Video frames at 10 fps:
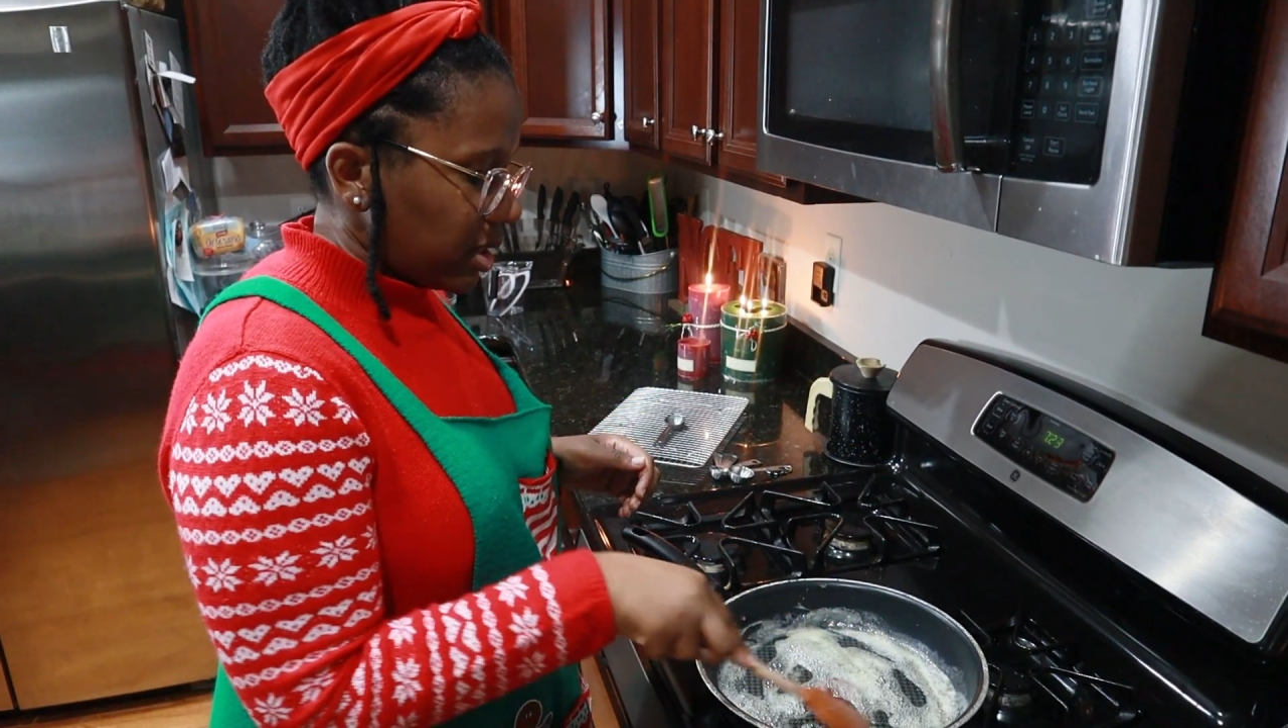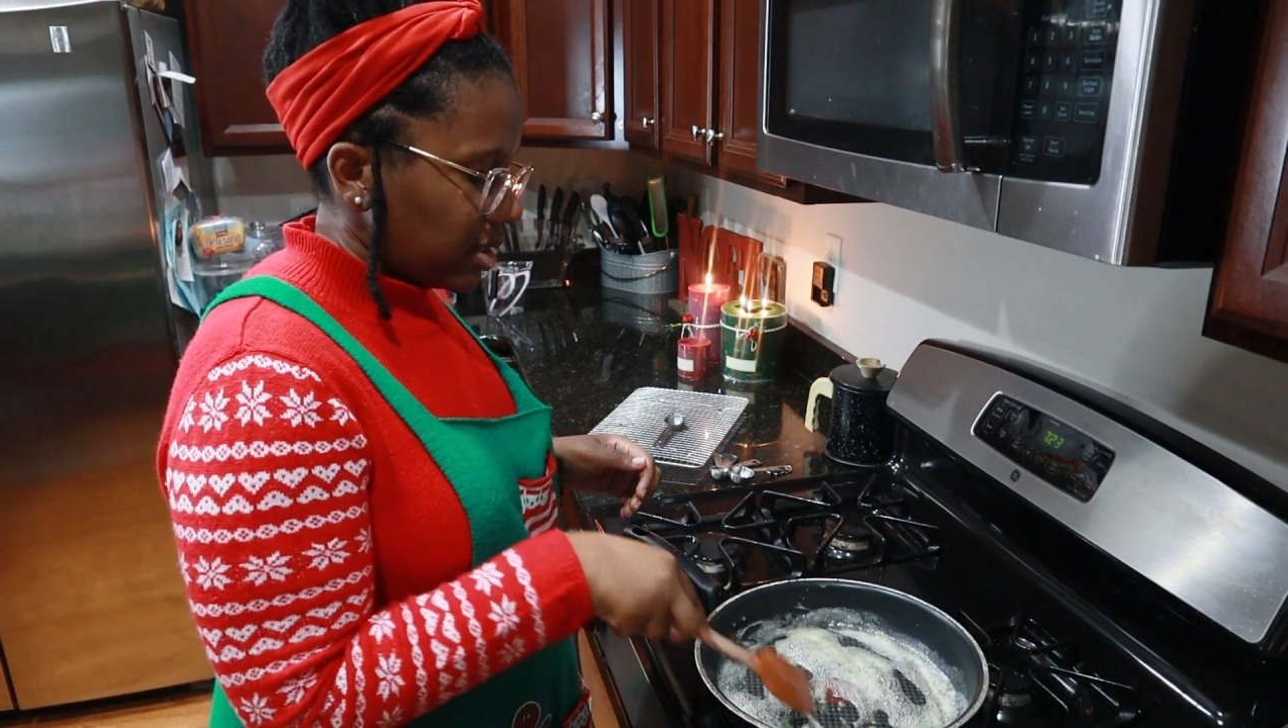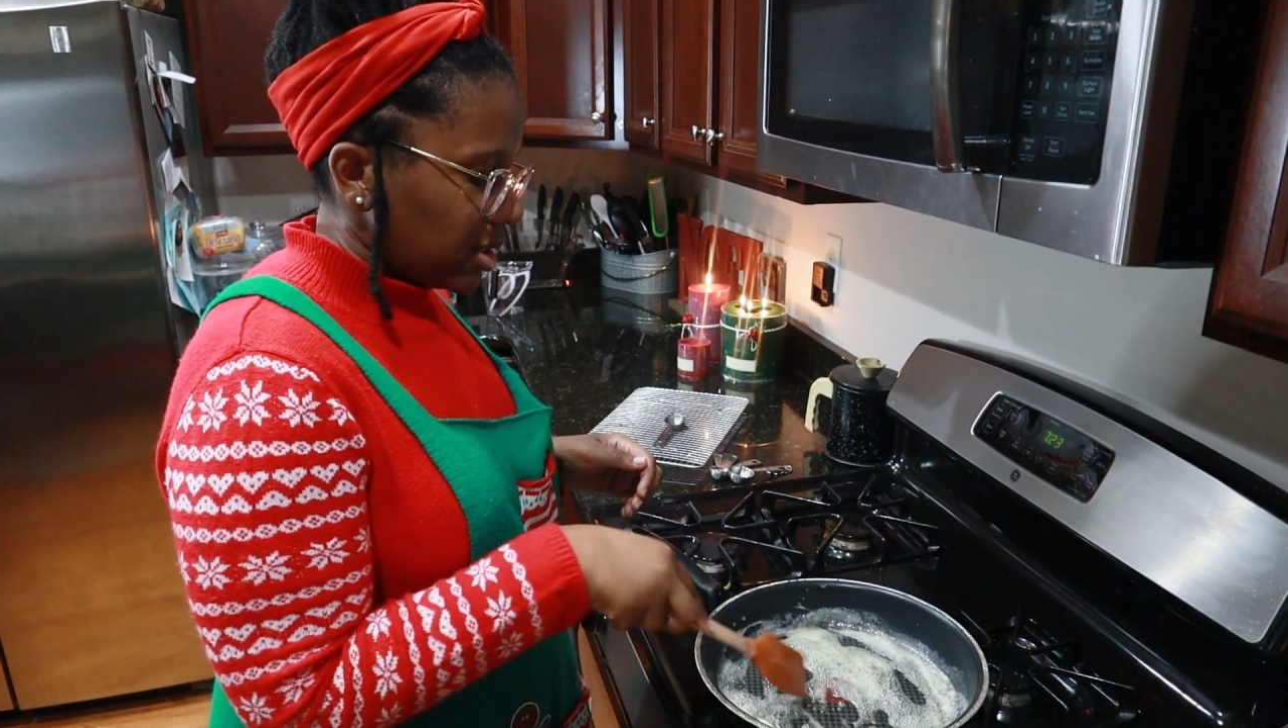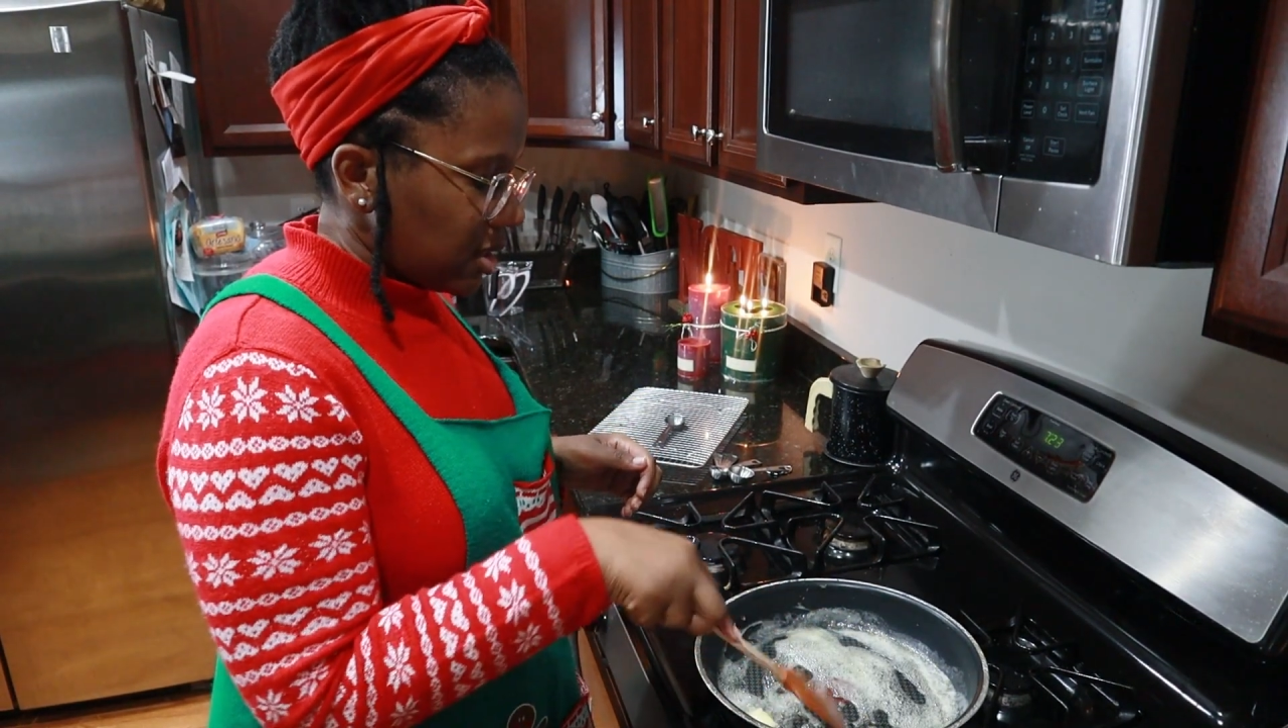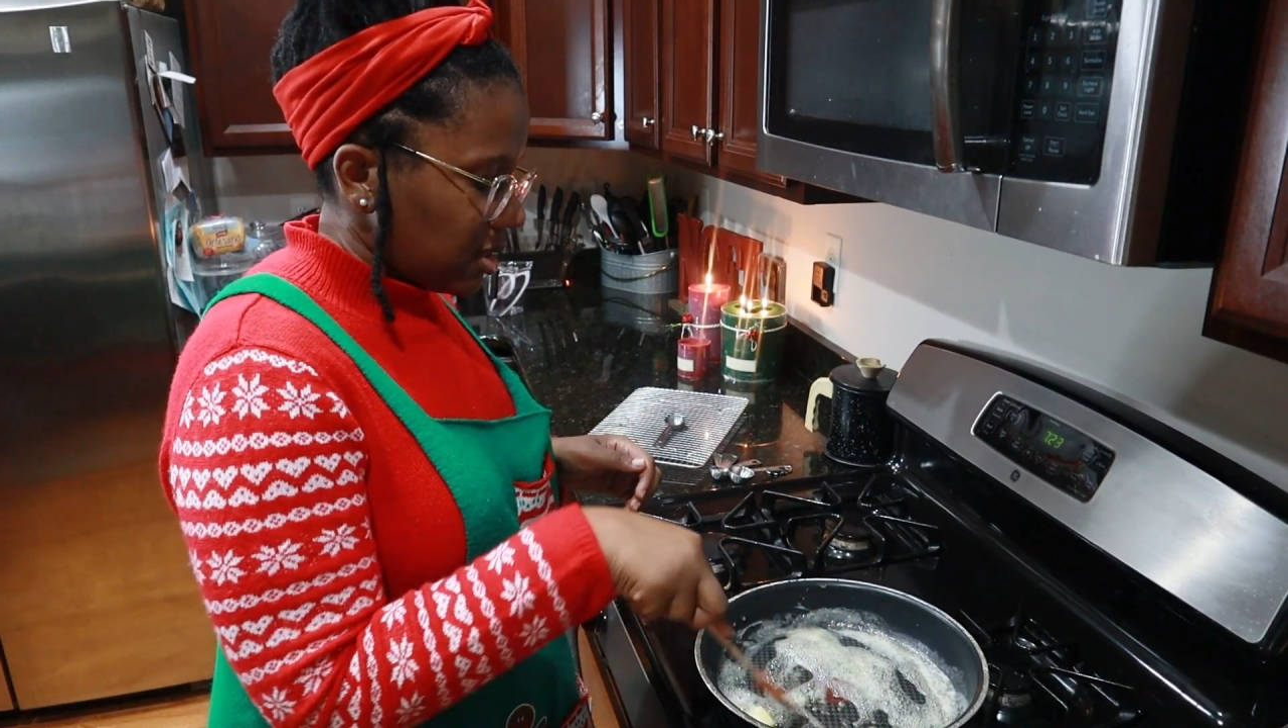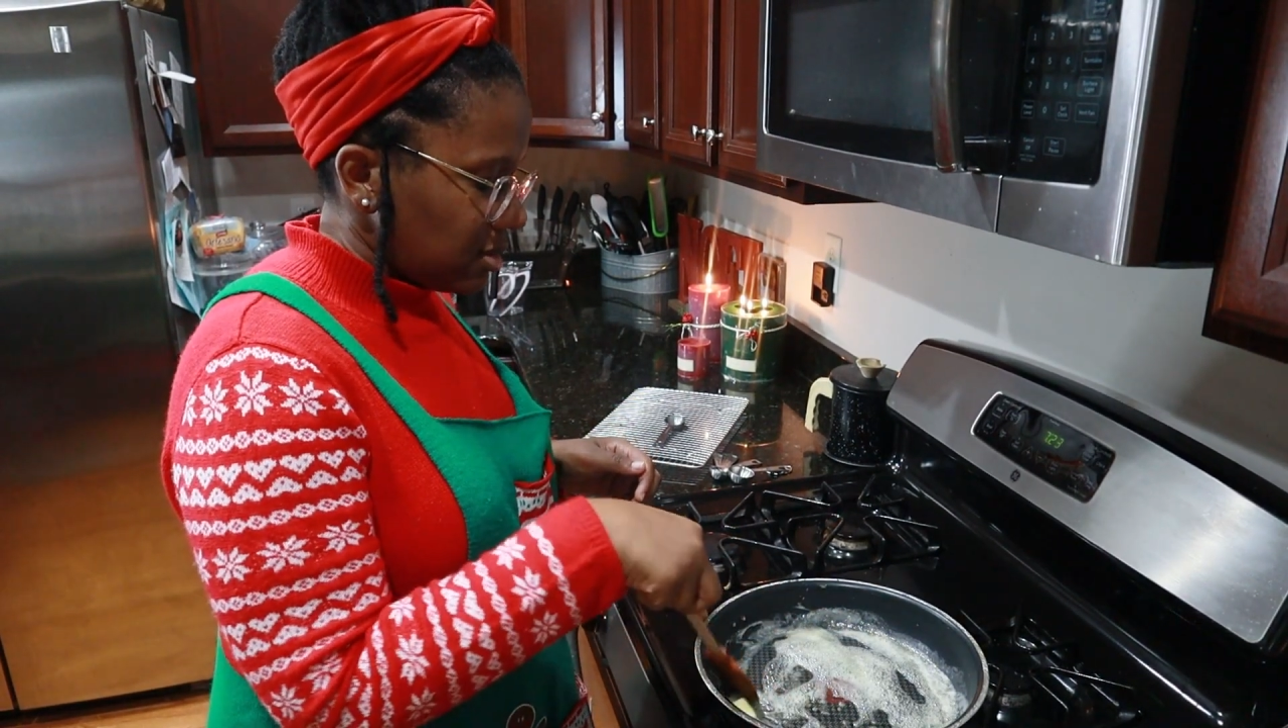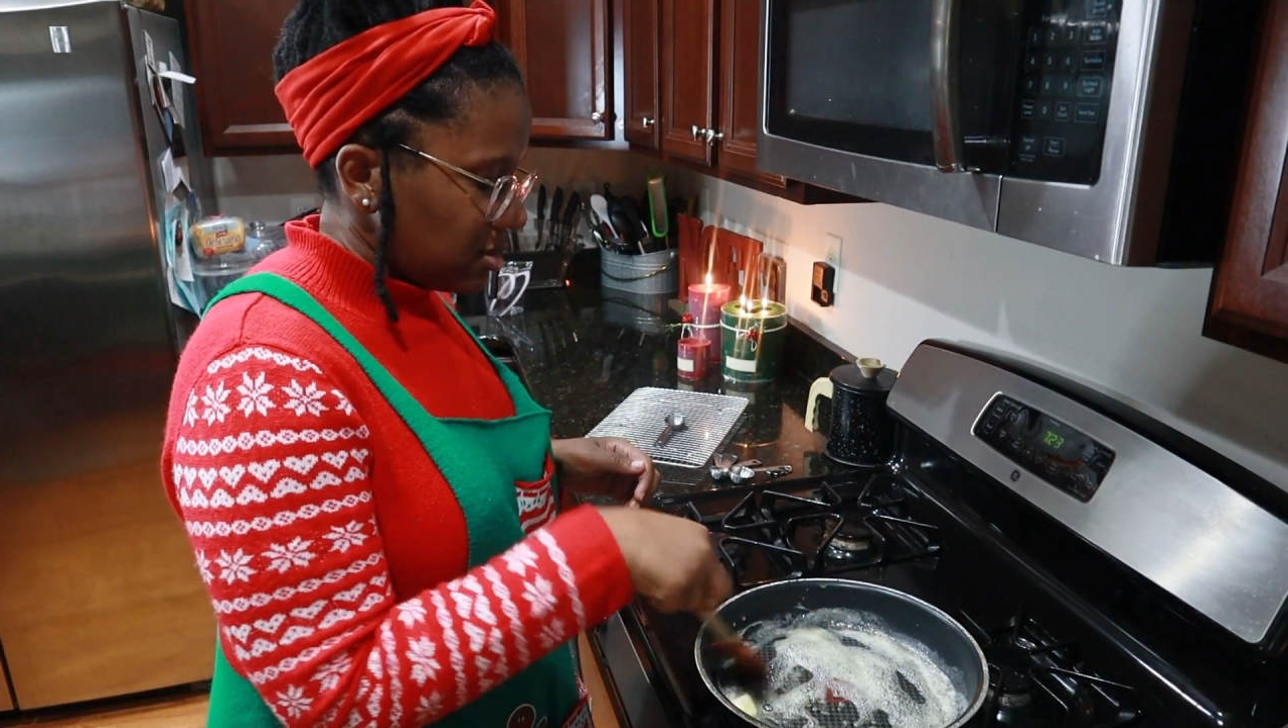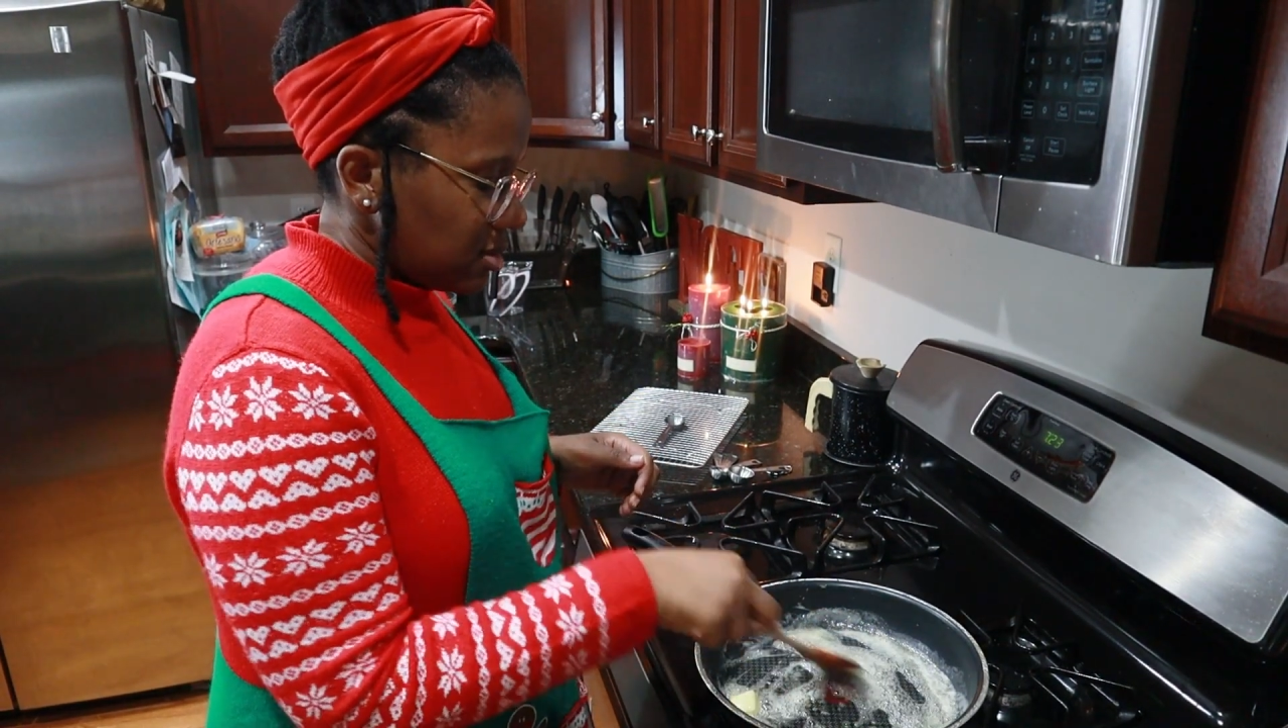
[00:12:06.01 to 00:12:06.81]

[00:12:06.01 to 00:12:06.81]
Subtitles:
like it.